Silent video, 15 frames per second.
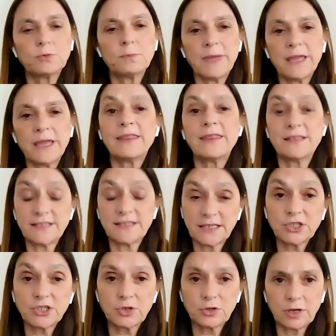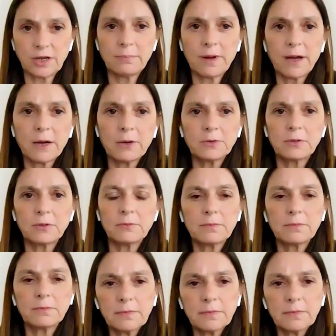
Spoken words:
make a decision about